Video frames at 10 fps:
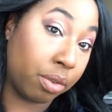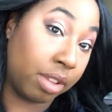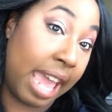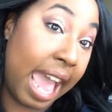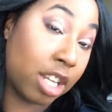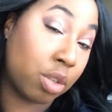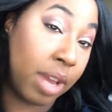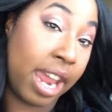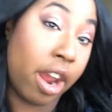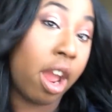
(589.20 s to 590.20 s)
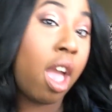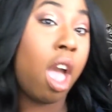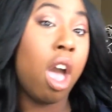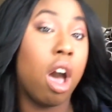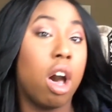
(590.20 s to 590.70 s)
actual hair.
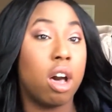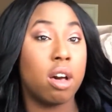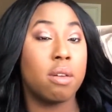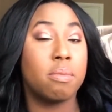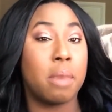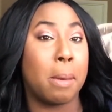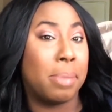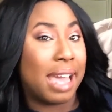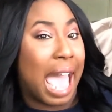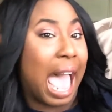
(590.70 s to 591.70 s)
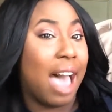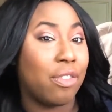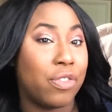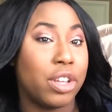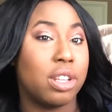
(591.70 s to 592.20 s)
But I
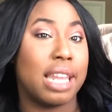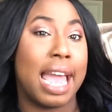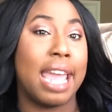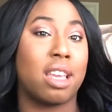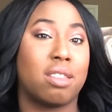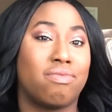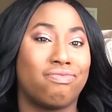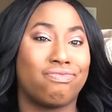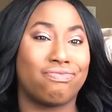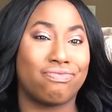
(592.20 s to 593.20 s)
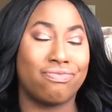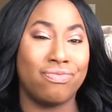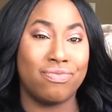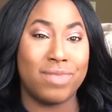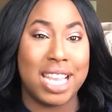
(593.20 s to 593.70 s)
feel like
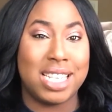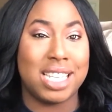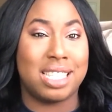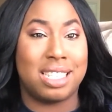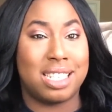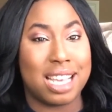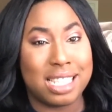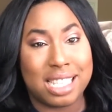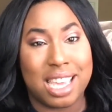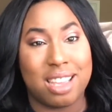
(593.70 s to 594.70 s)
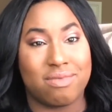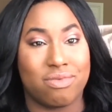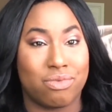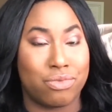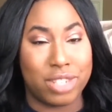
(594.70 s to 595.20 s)
it just doesn't
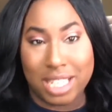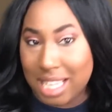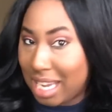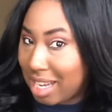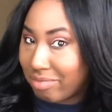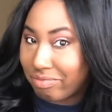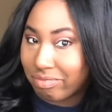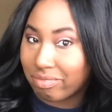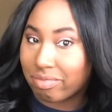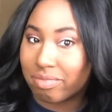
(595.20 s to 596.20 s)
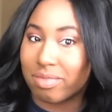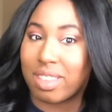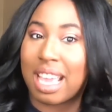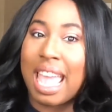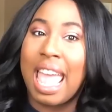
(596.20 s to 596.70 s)
really,
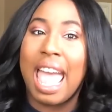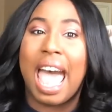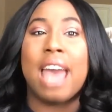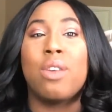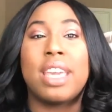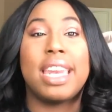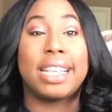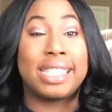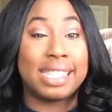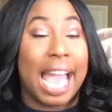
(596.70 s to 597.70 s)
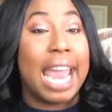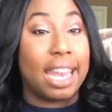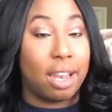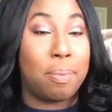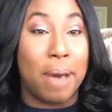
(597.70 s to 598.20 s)
I don't get
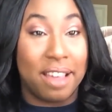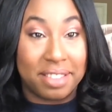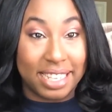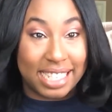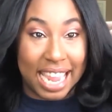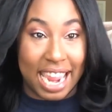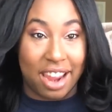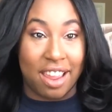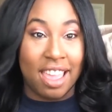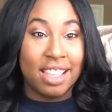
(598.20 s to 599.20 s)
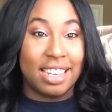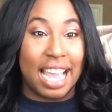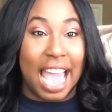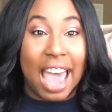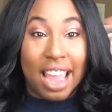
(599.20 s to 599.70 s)
excited about this hair.
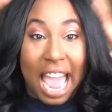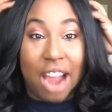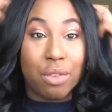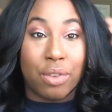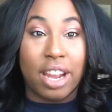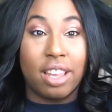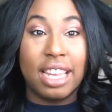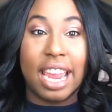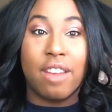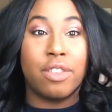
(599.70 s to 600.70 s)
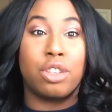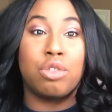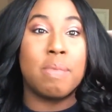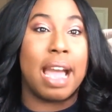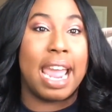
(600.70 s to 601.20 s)
Like I rarely ever
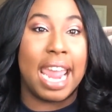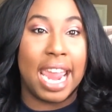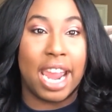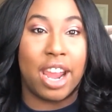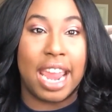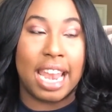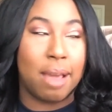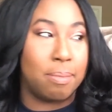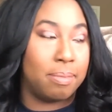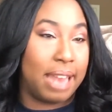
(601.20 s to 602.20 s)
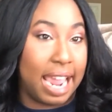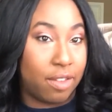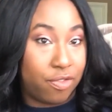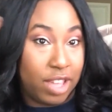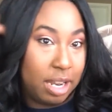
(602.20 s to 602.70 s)
do my hair and I'm like
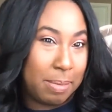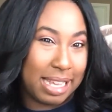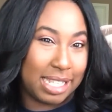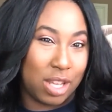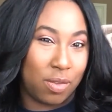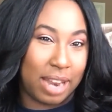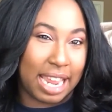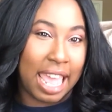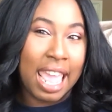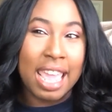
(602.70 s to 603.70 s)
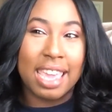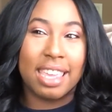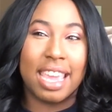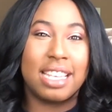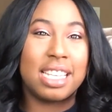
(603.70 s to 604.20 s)
feeling myself. Like
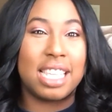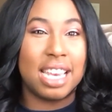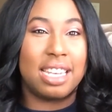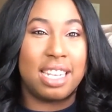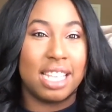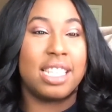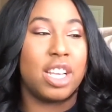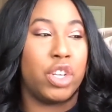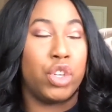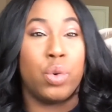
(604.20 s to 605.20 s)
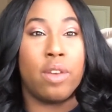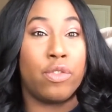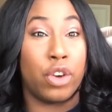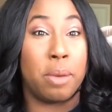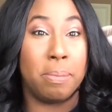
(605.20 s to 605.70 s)
it doesn't do it
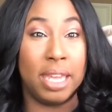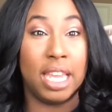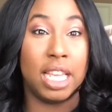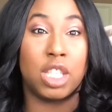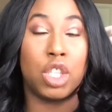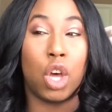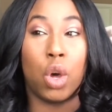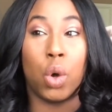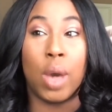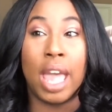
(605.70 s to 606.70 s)
for me. So